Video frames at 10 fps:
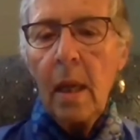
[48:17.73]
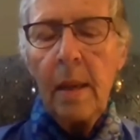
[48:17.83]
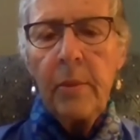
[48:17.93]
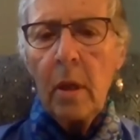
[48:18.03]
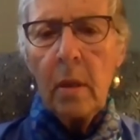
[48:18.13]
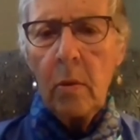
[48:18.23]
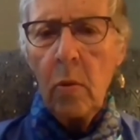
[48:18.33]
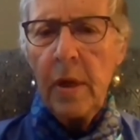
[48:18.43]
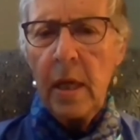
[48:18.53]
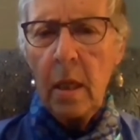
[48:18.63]
I'm not
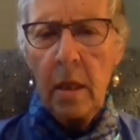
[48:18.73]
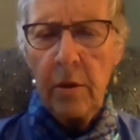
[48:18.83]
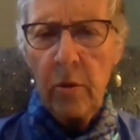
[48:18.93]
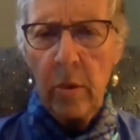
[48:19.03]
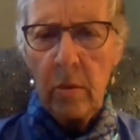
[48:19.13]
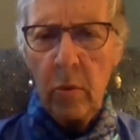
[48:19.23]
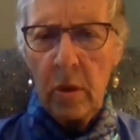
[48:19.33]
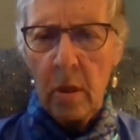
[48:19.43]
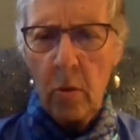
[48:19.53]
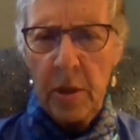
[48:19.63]
quite clear about what
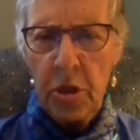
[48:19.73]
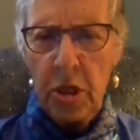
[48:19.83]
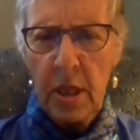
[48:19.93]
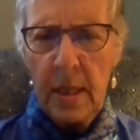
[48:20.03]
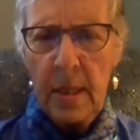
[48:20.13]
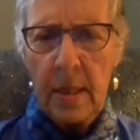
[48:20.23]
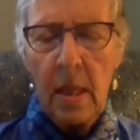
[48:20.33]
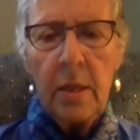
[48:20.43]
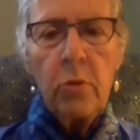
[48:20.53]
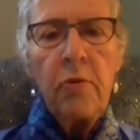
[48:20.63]
the question is.
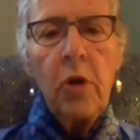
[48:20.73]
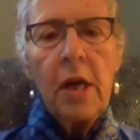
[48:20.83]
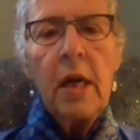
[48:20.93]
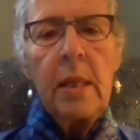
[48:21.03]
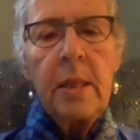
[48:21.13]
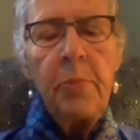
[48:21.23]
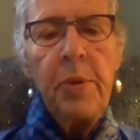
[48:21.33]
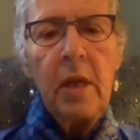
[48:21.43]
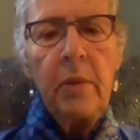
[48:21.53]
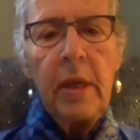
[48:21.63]
So you've got an ACP
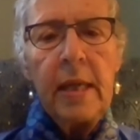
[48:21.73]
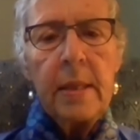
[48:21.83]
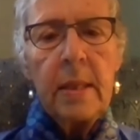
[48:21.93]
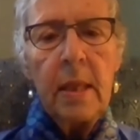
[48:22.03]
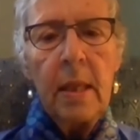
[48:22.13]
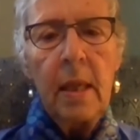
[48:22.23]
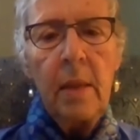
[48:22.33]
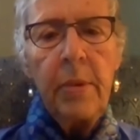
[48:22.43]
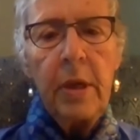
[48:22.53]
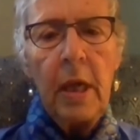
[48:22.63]
in place,
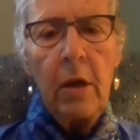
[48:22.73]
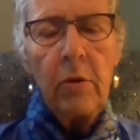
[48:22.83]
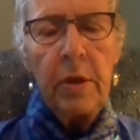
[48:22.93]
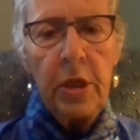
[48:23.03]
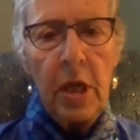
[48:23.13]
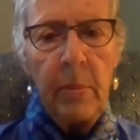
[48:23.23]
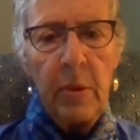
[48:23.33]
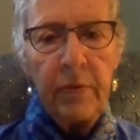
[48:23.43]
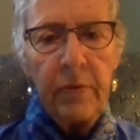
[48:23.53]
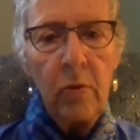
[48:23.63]
but now in time
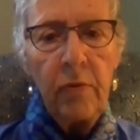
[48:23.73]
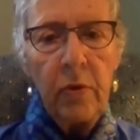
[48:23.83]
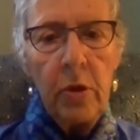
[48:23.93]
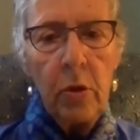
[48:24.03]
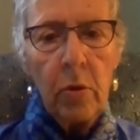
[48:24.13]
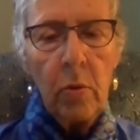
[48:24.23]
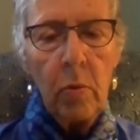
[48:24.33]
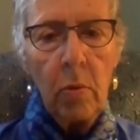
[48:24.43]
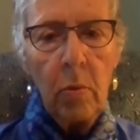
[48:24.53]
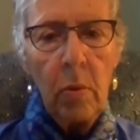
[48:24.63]
of COVID, you're
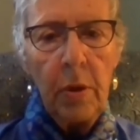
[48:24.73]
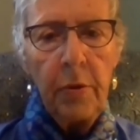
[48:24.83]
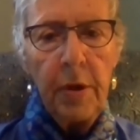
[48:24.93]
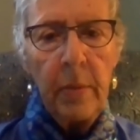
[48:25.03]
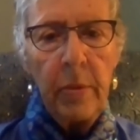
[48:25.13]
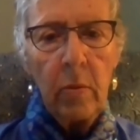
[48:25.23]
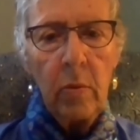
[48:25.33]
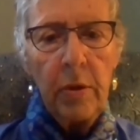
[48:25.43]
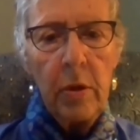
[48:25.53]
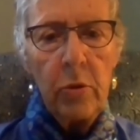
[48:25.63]
wondering about
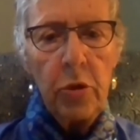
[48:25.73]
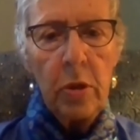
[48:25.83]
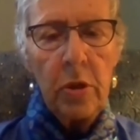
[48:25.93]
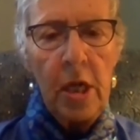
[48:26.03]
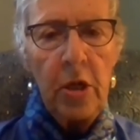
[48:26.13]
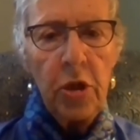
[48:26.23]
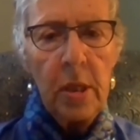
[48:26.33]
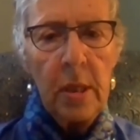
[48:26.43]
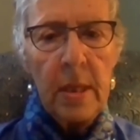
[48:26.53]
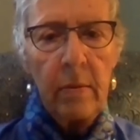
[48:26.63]
whether you should change it.
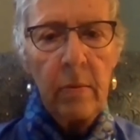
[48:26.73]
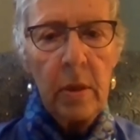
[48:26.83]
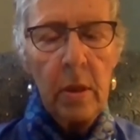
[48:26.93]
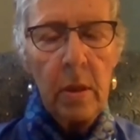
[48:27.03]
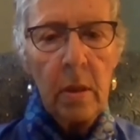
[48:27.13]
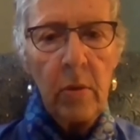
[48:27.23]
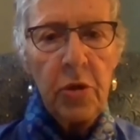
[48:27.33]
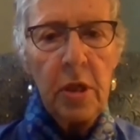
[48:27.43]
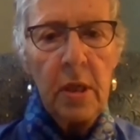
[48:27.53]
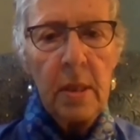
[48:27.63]
Is that what the
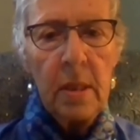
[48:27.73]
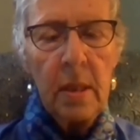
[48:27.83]
question is?